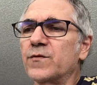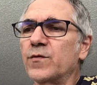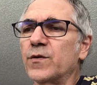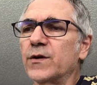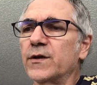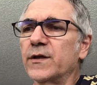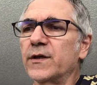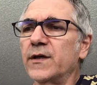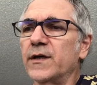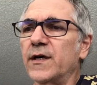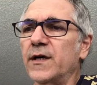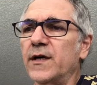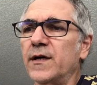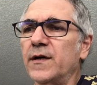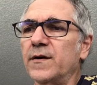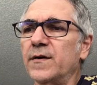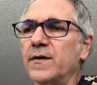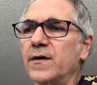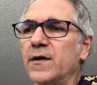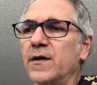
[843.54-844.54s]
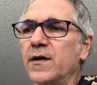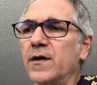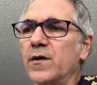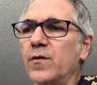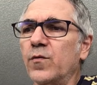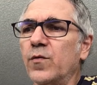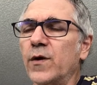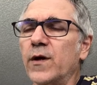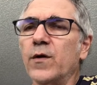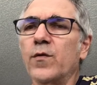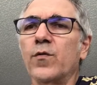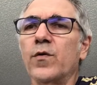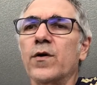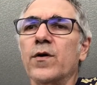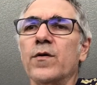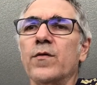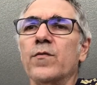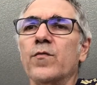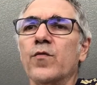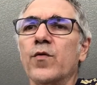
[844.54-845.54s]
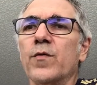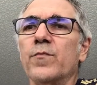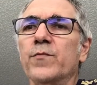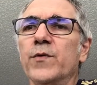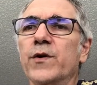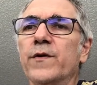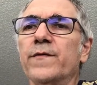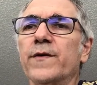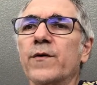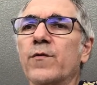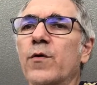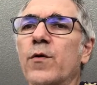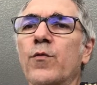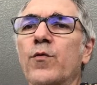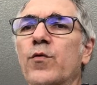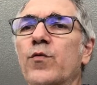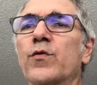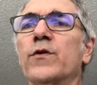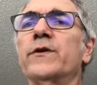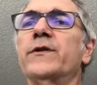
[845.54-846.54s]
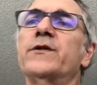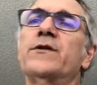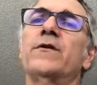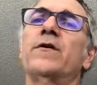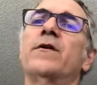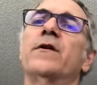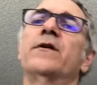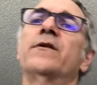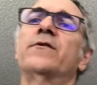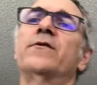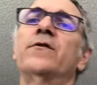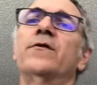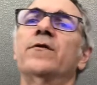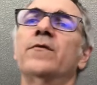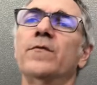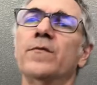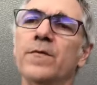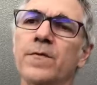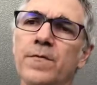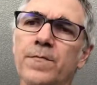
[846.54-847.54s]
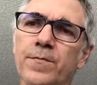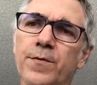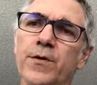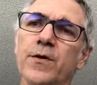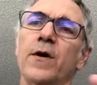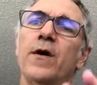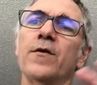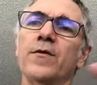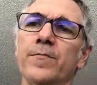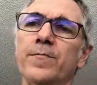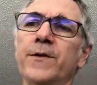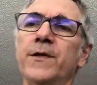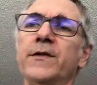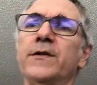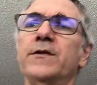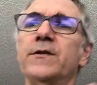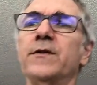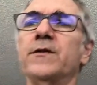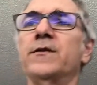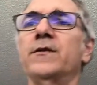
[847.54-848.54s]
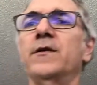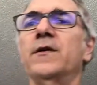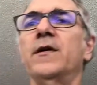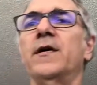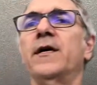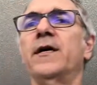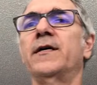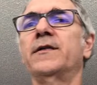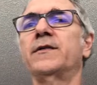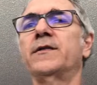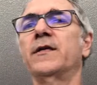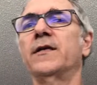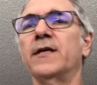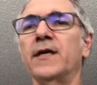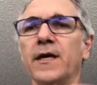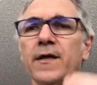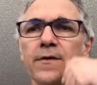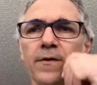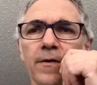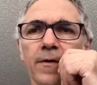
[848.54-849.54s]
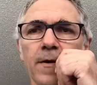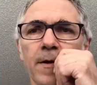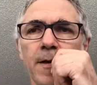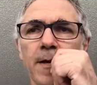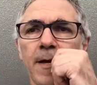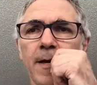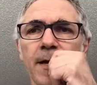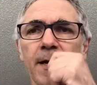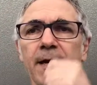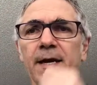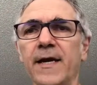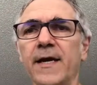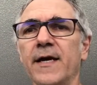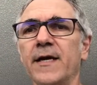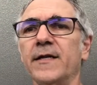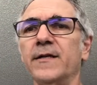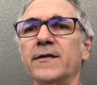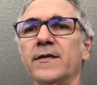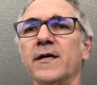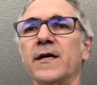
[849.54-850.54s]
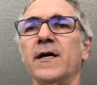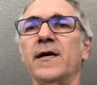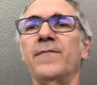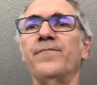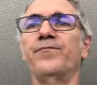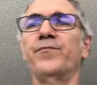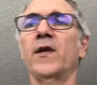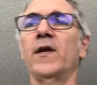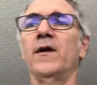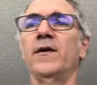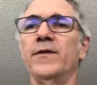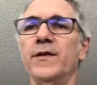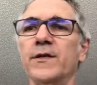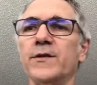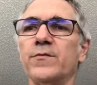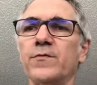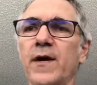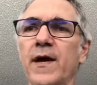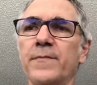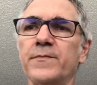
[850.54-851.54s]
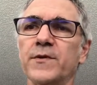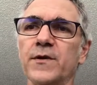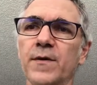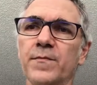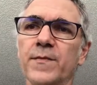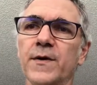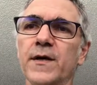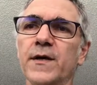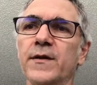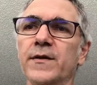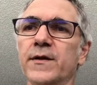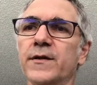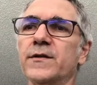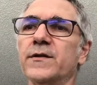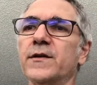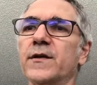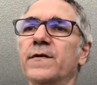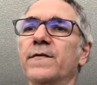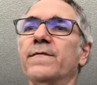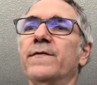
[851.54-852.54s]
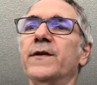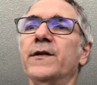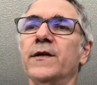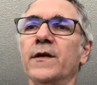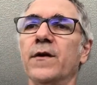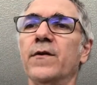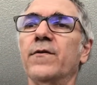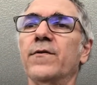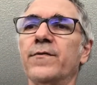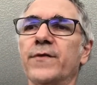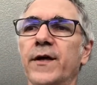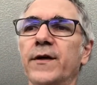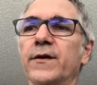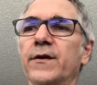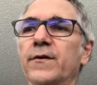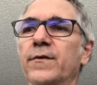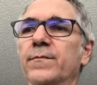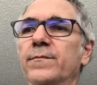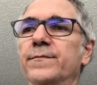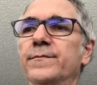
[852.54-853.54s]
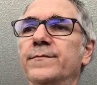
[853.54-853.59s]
really uh, where we're we're moving. We're, we're really starting to put all the pieces uh, together, and um, this wraps up this video. Thank you.